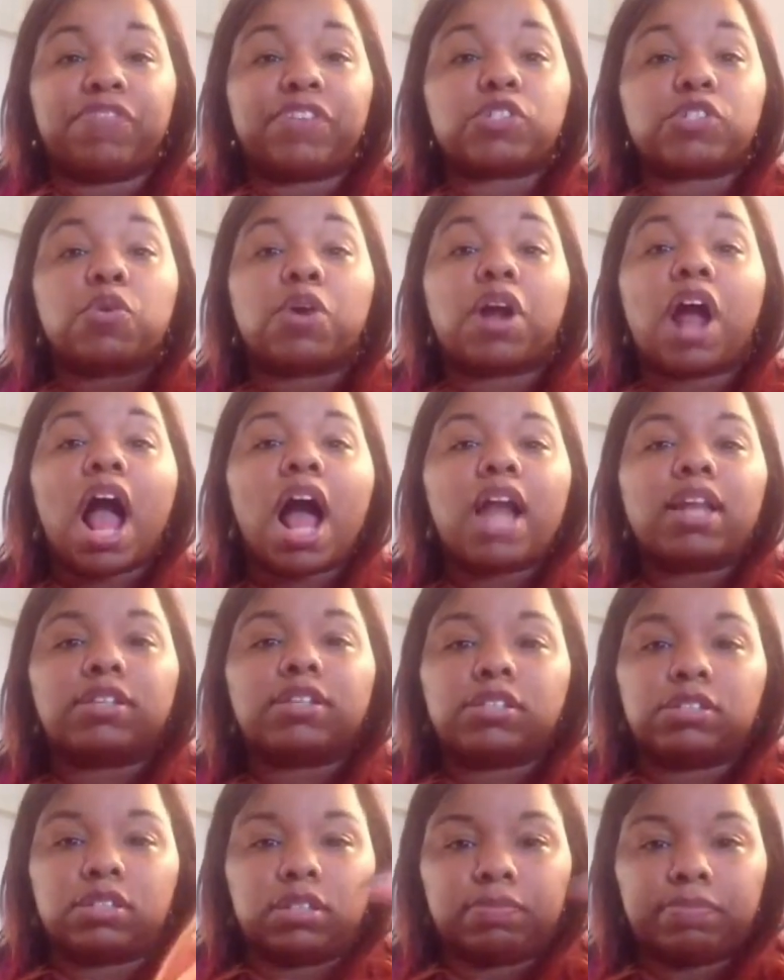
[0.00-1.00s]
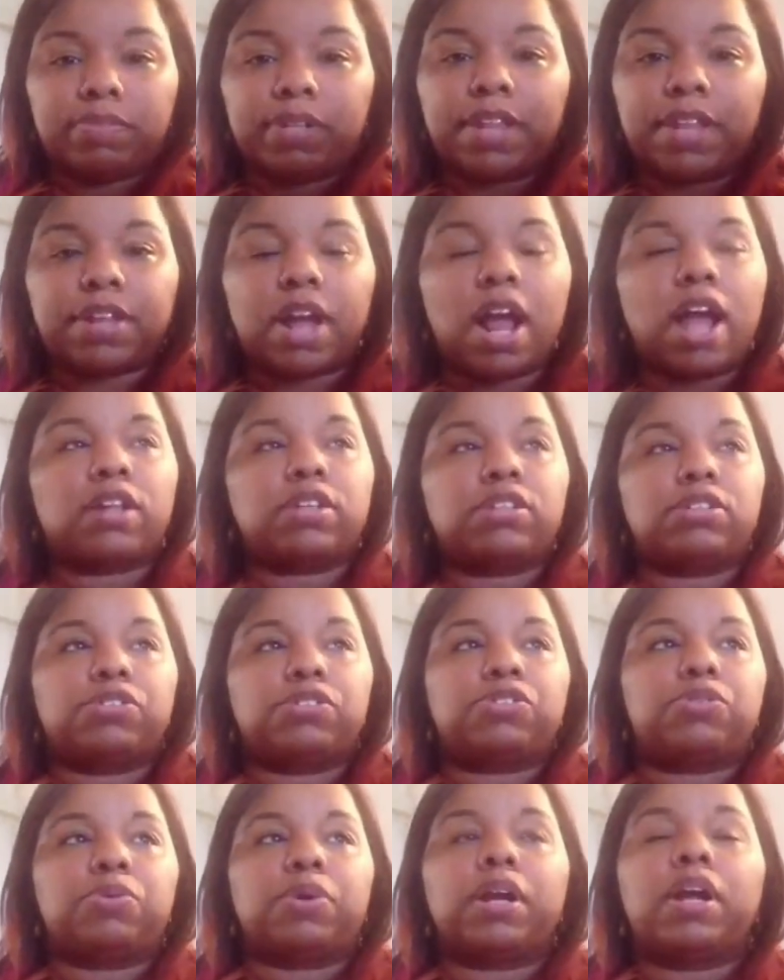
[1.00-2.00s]
& Fitch or Hollister, the other Hollister
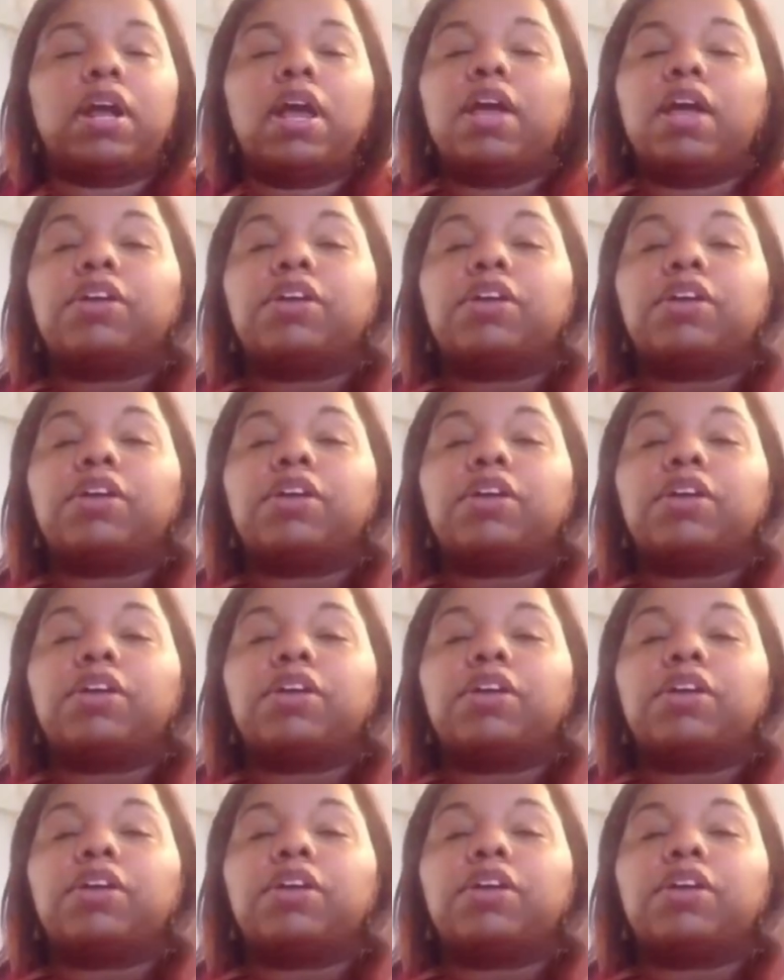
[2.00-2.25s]
store.